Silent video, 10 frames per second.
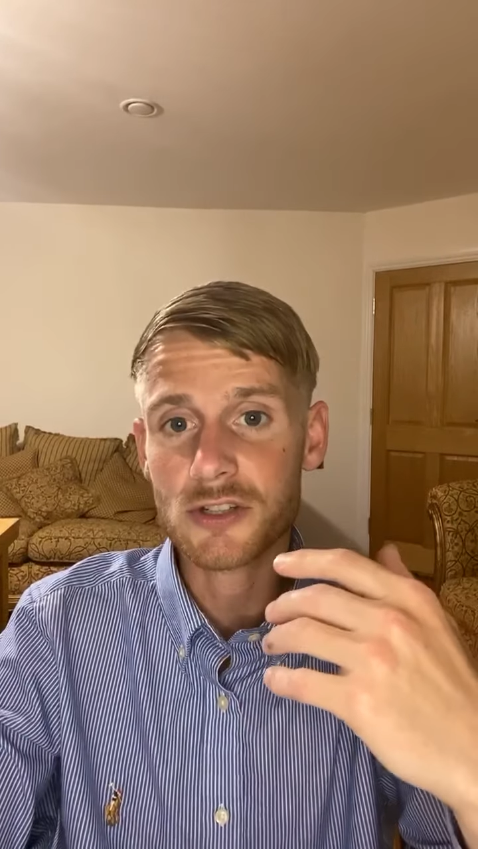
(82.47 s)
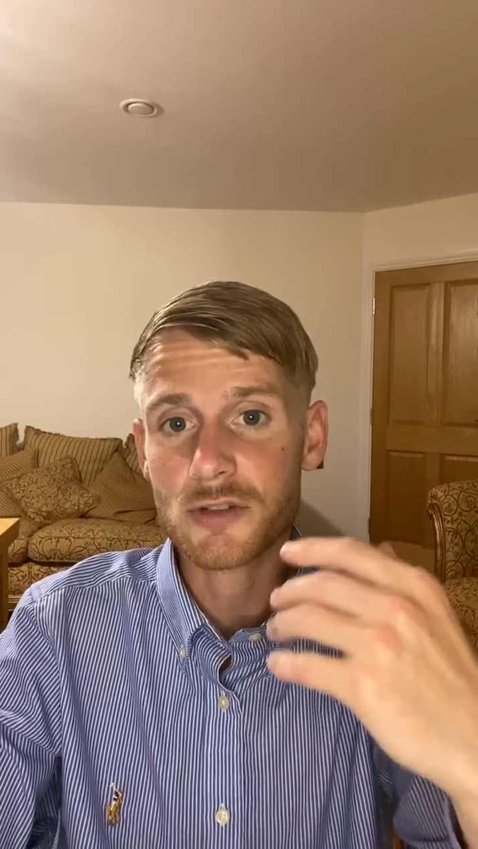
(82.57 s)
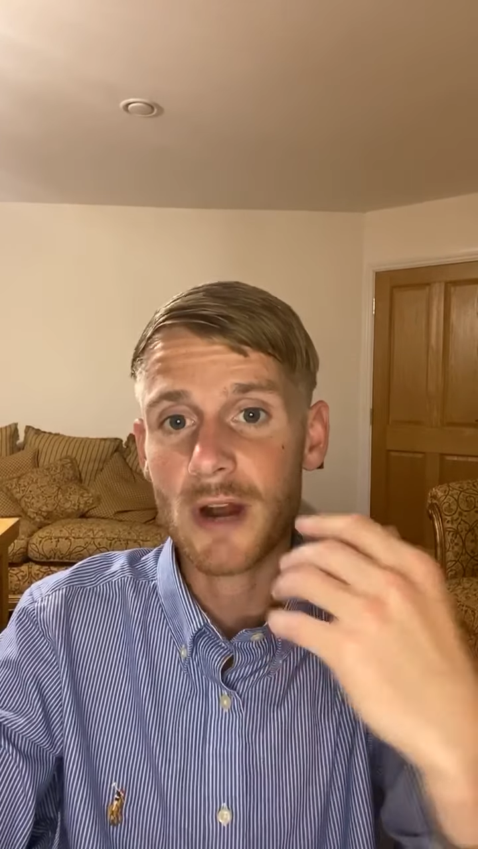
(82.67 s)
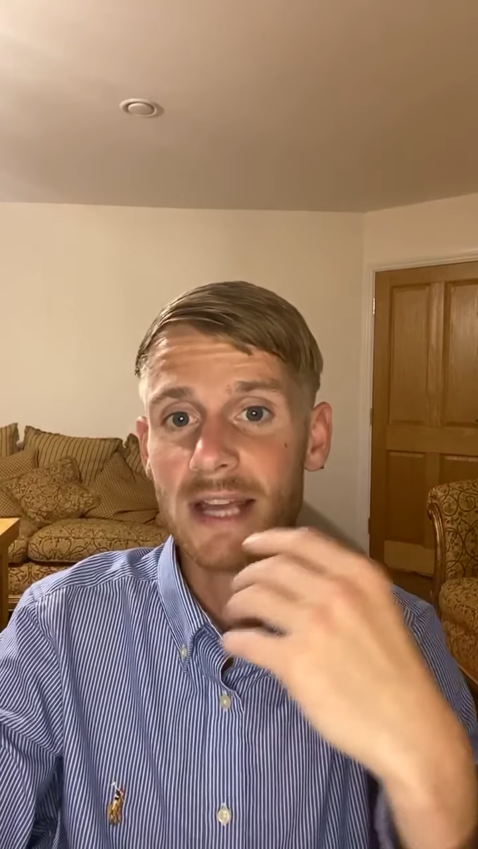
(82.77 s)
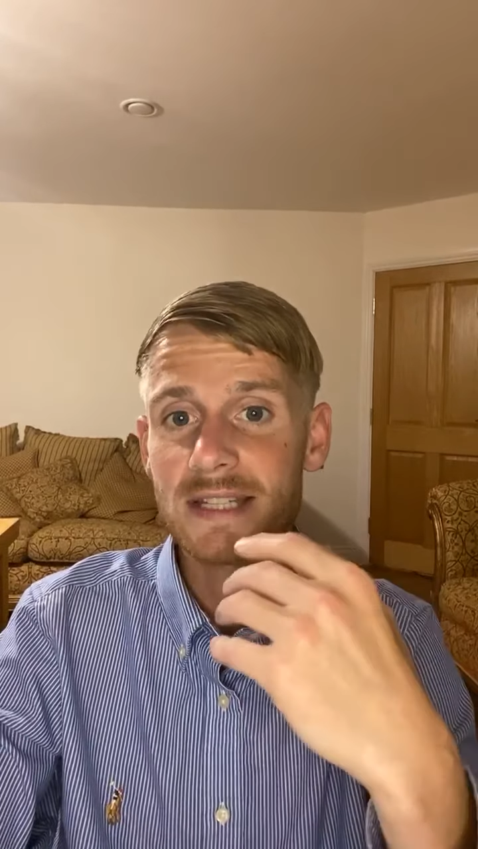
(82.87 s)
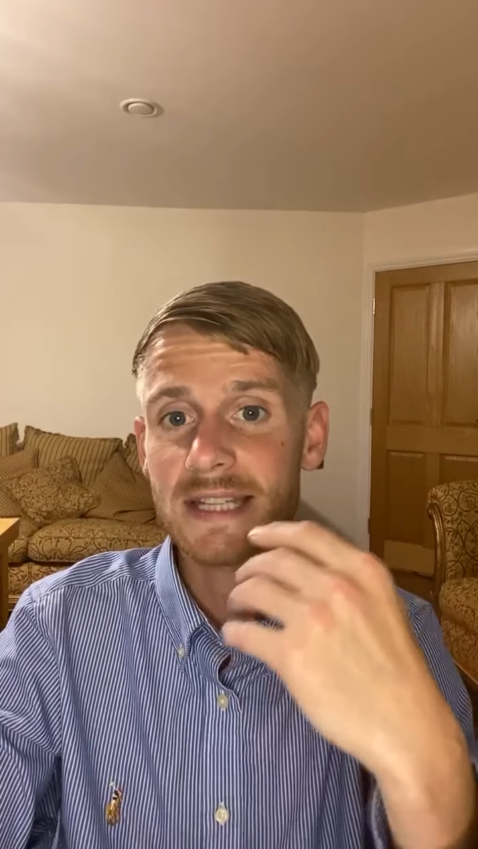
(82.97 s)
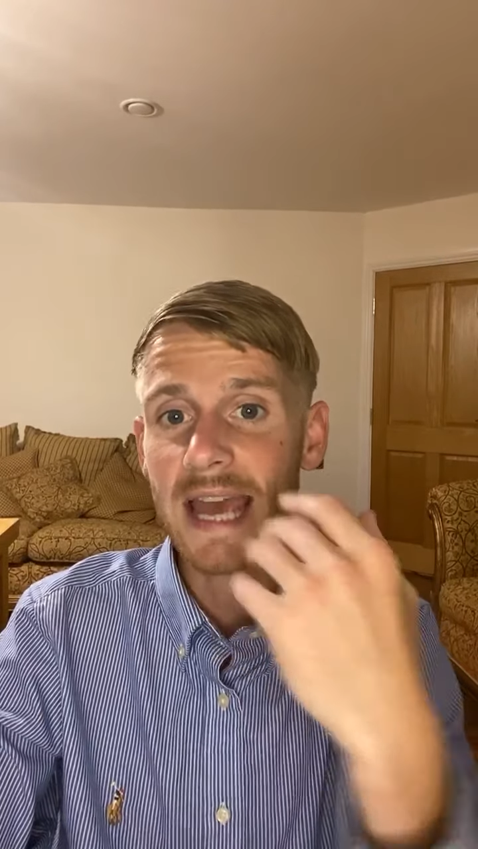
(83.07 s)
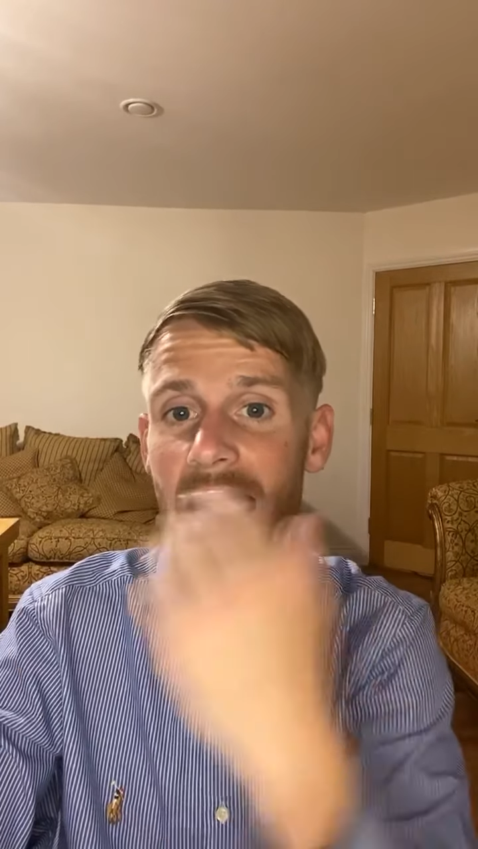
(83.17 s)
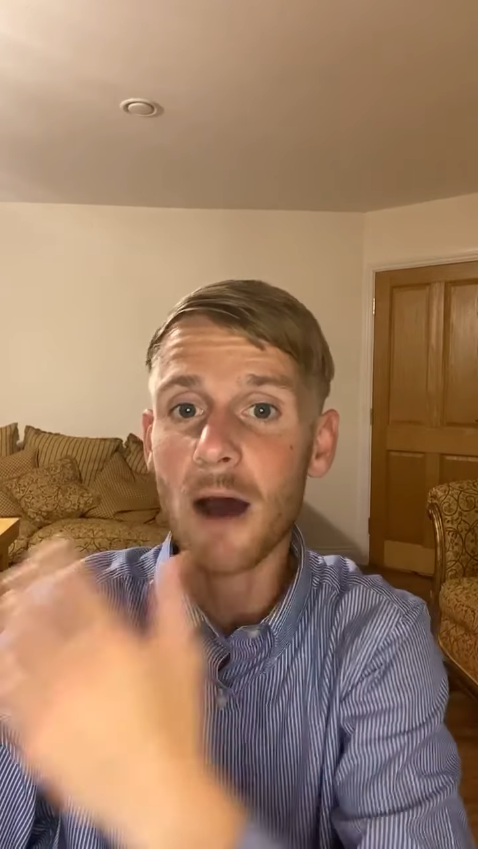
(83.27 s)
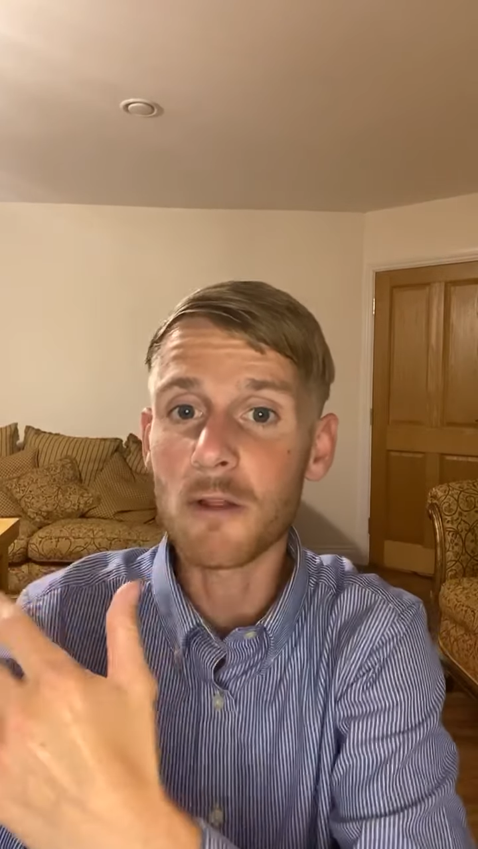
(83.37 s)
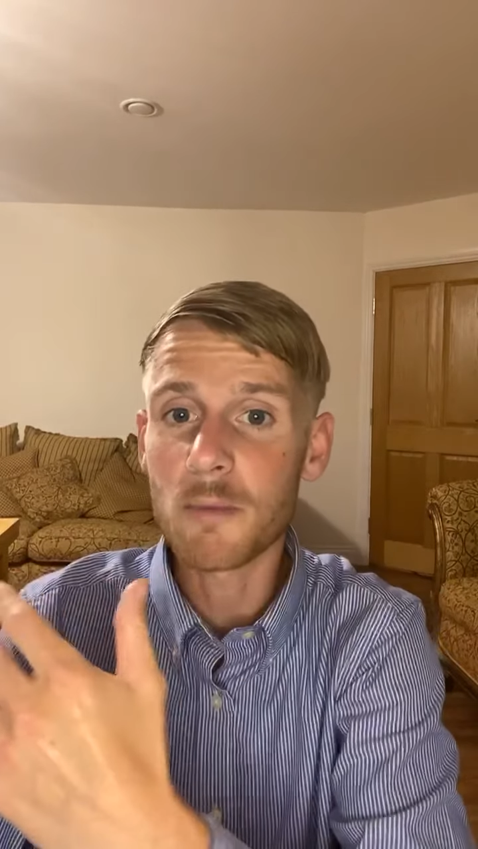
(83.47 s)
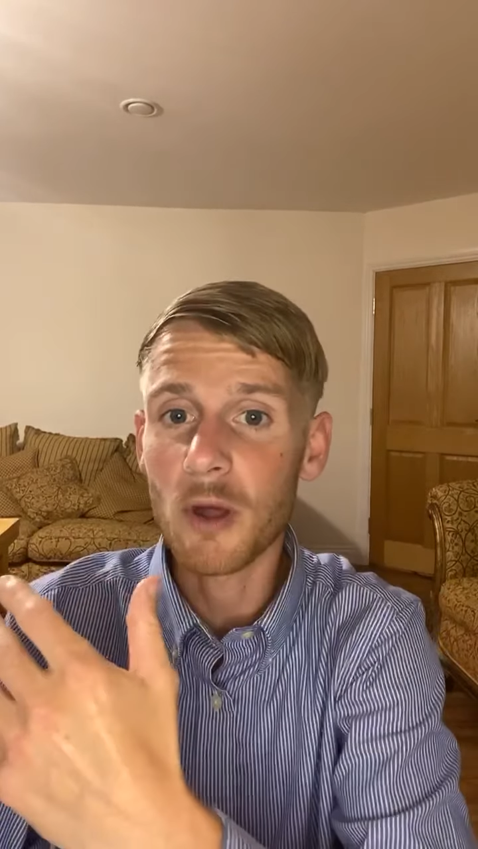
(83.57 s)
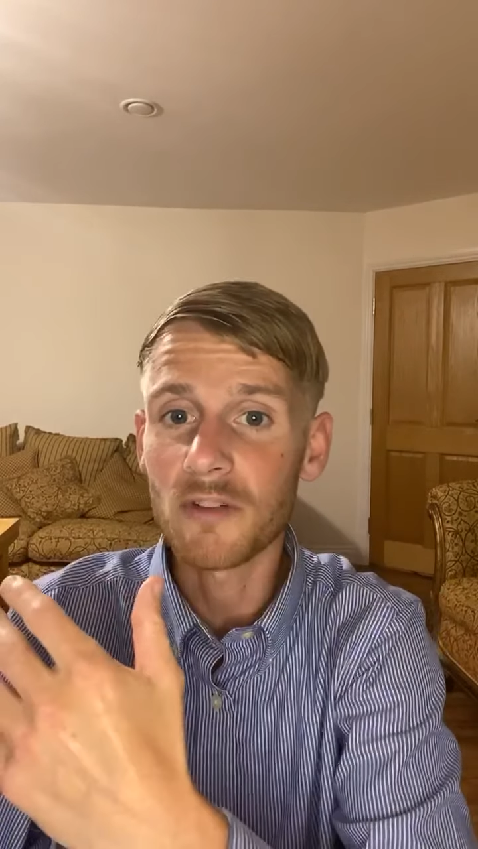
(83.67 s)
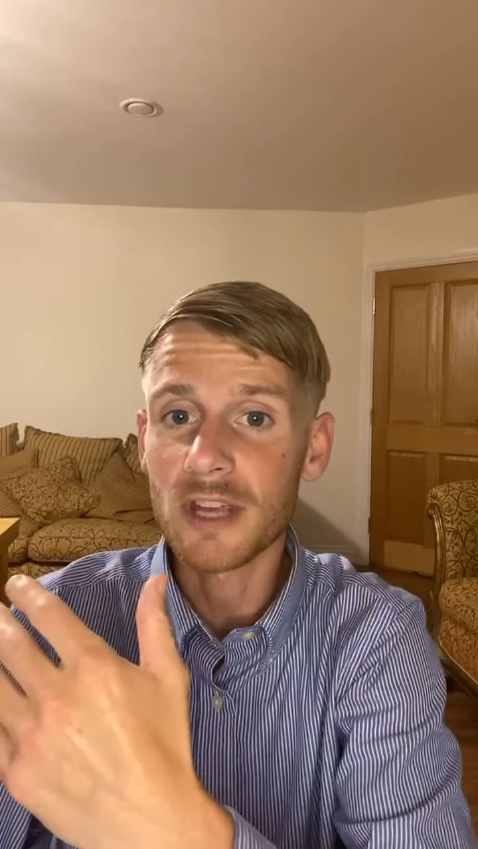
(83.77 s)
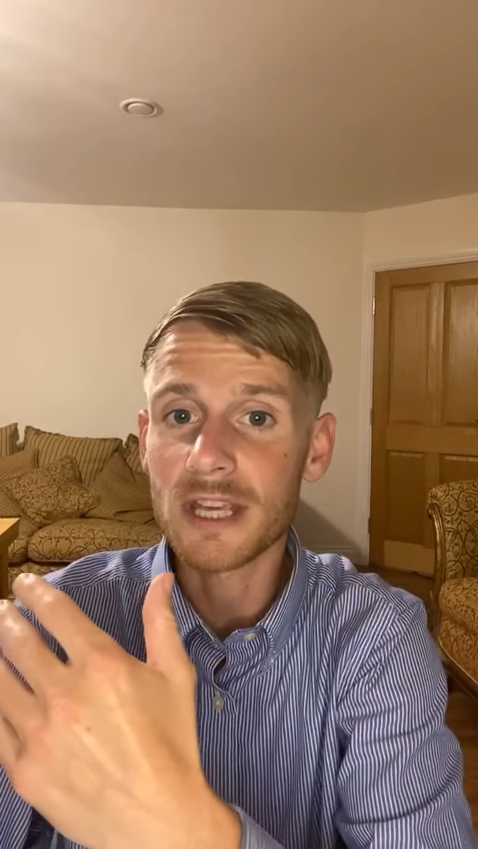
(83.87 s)
trying to get out the
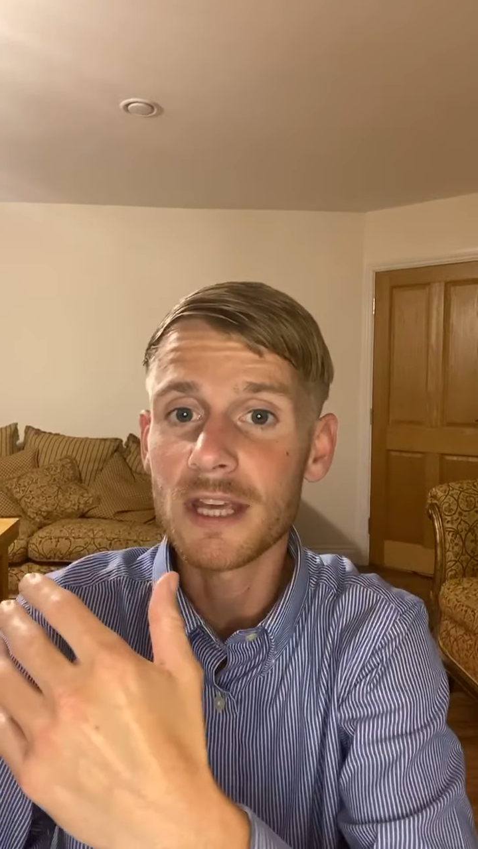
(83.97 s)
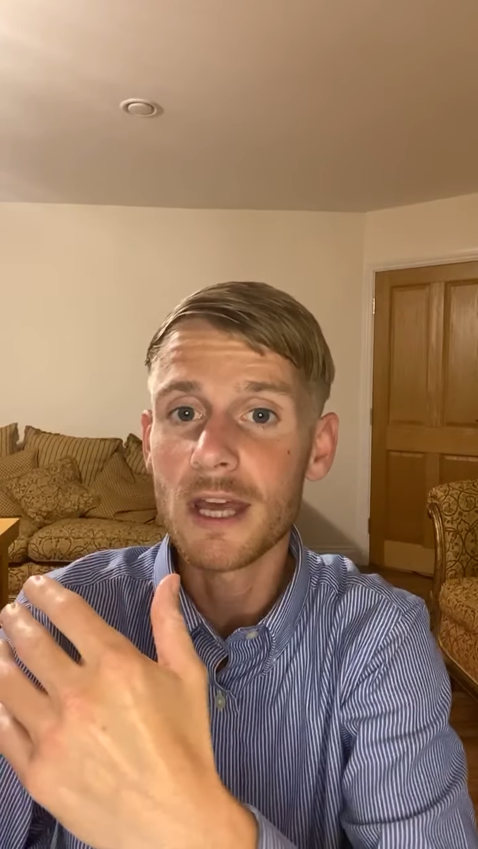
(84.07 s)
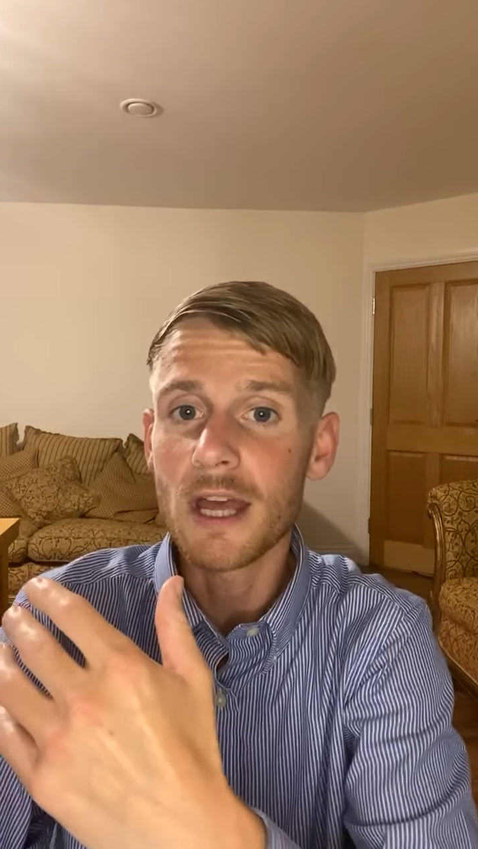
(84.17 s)
body.